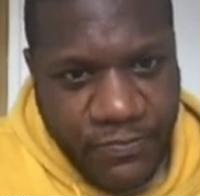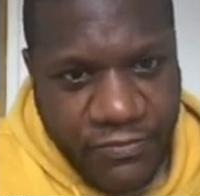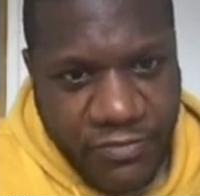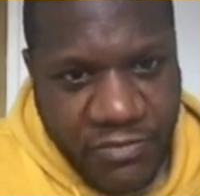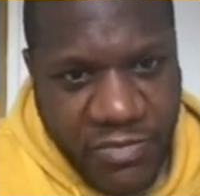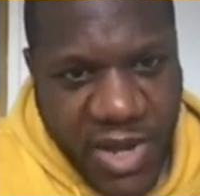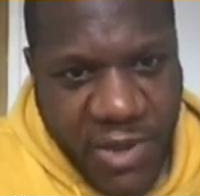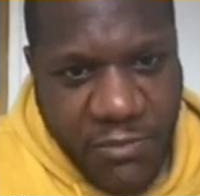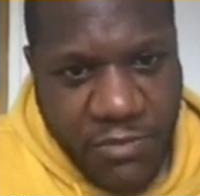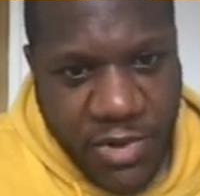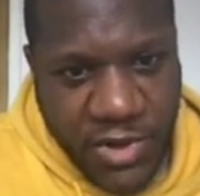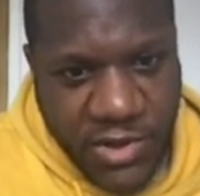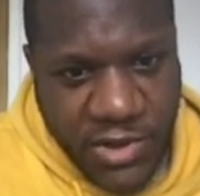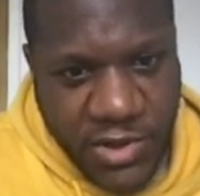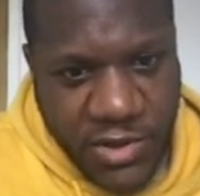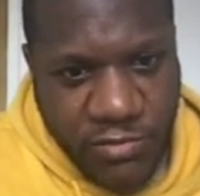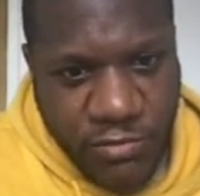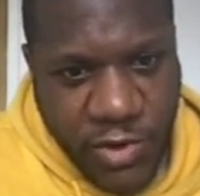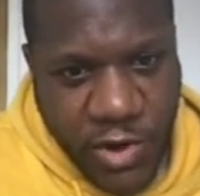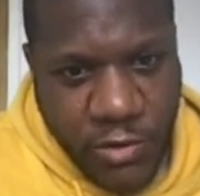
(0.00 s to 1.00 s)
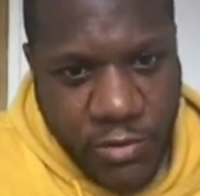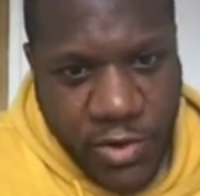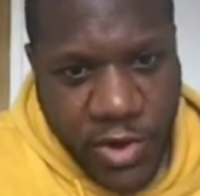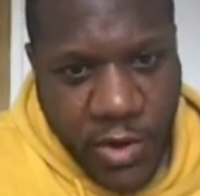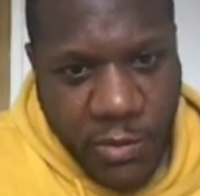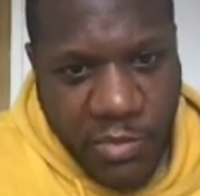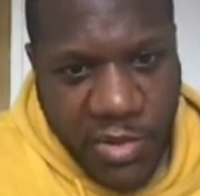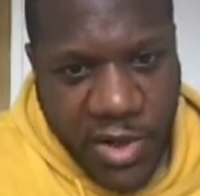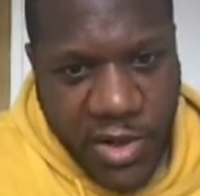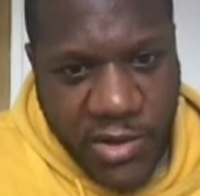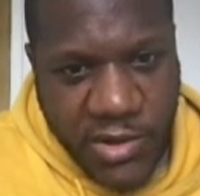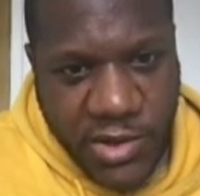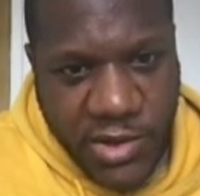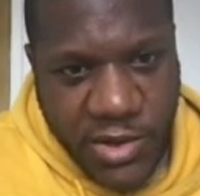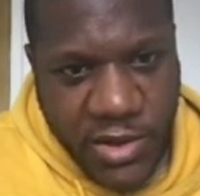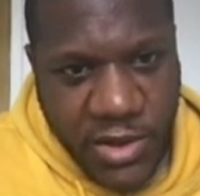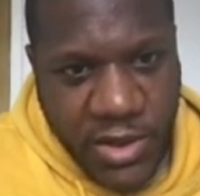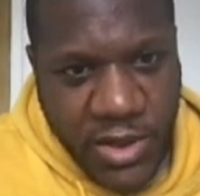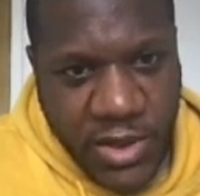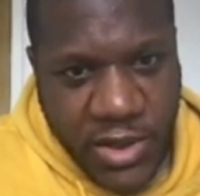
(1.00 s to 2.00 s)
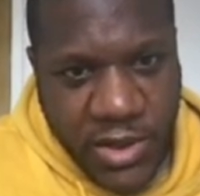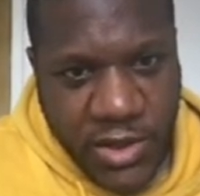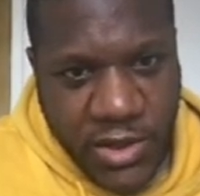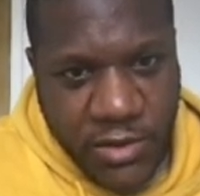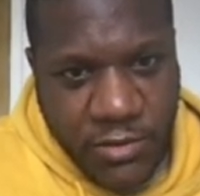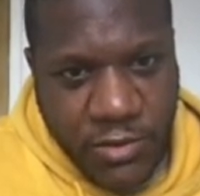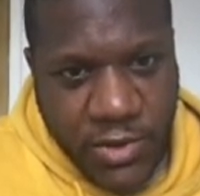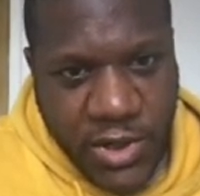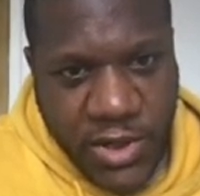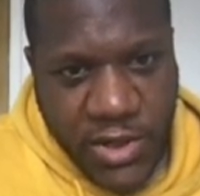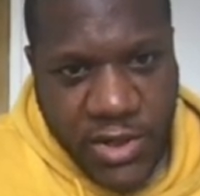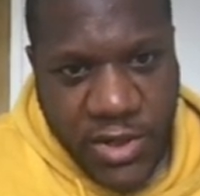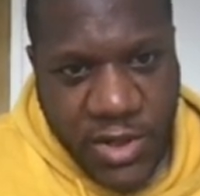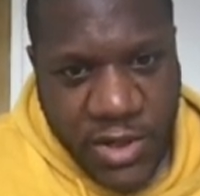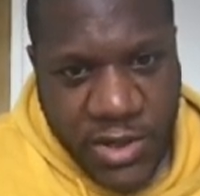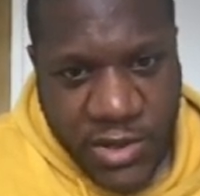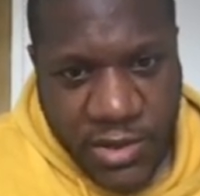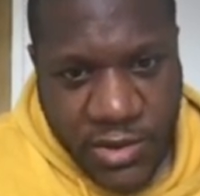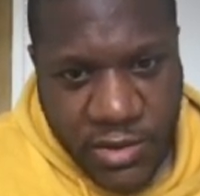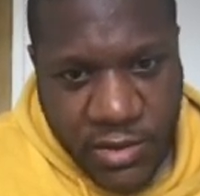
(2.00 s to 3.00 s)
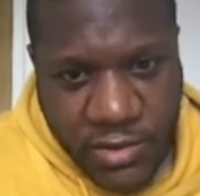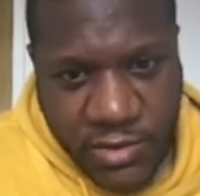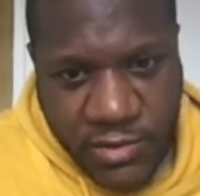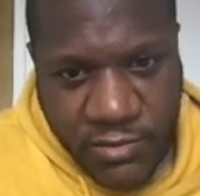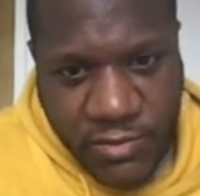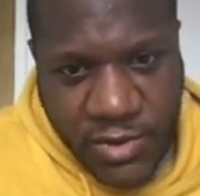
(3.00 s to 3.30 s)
members as well, not bots. All right, guys, so